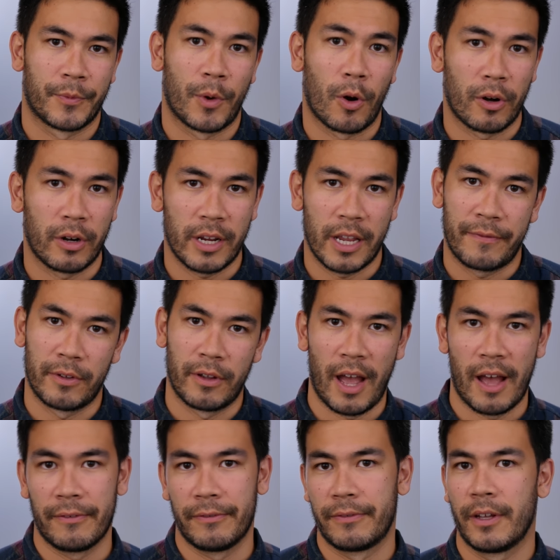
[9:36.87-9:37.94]
Or if you
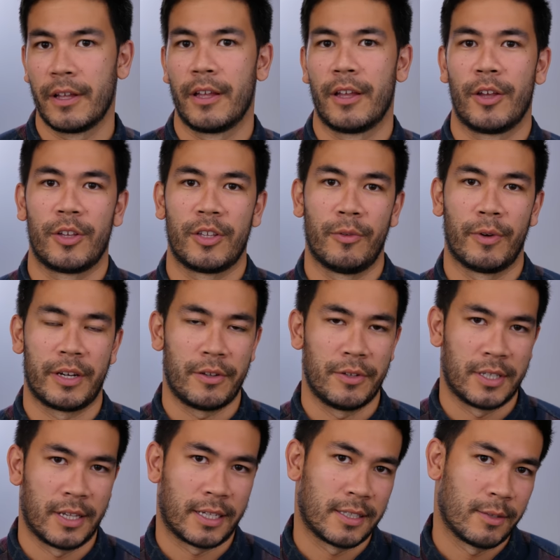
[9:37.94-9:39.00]
want to
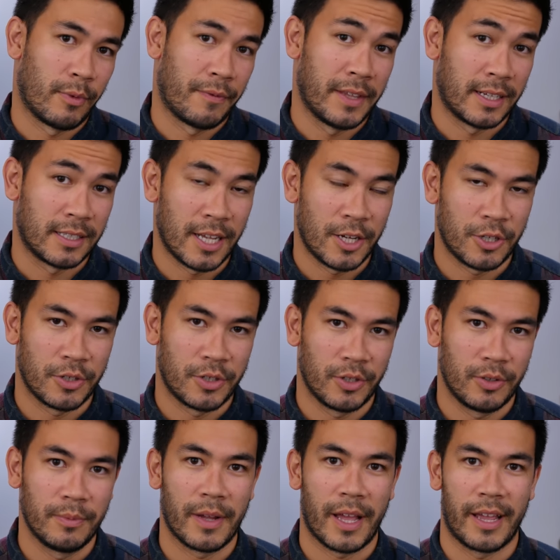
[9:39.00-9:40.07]
use it with the extension
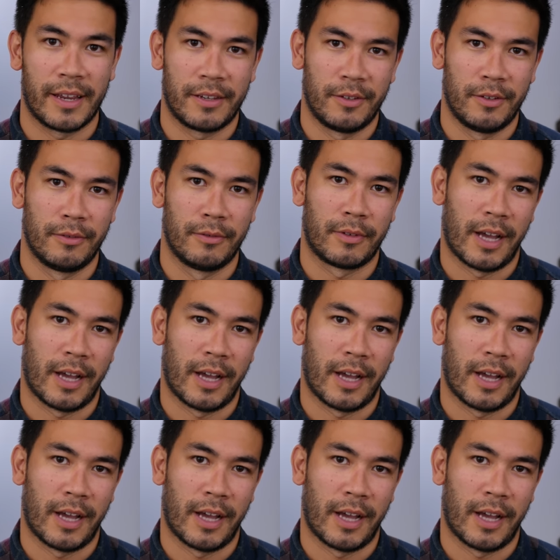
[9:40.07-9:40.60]
tube and you